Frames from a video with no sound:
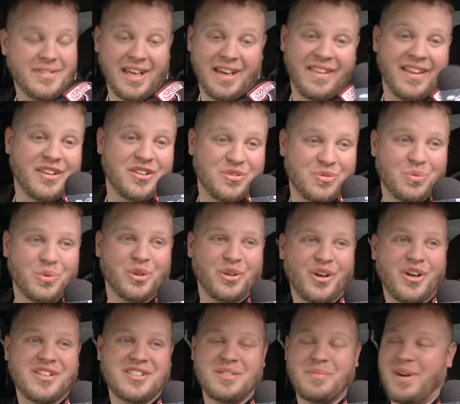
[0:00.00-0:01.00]
Yeah, that's real
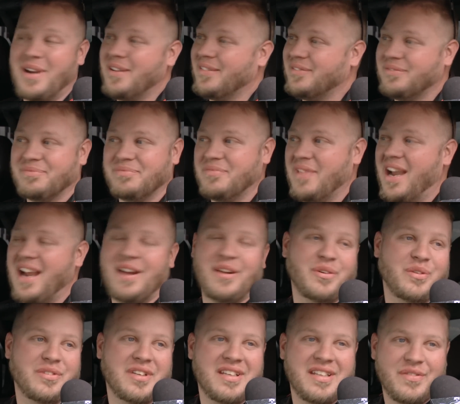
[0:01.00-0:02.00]
awesome. I
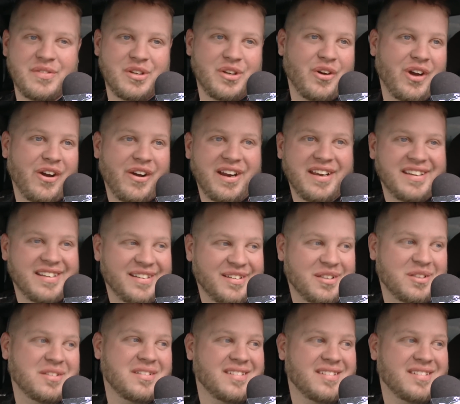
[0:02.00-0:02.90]
didn't even know how I did.